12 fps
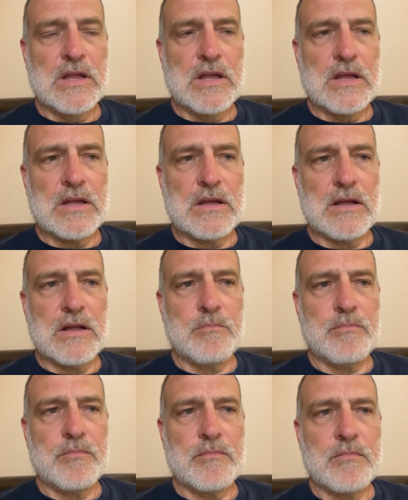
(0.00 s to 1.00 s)

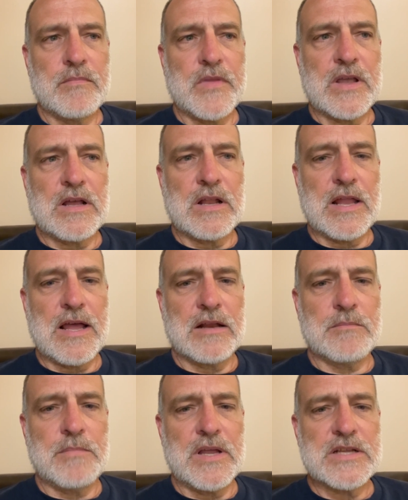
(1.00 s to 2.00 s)
The
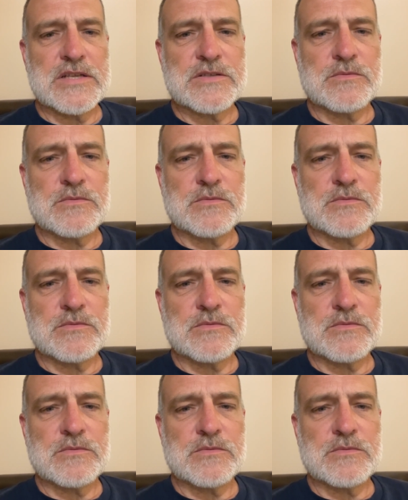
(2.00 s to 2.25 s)
cloud base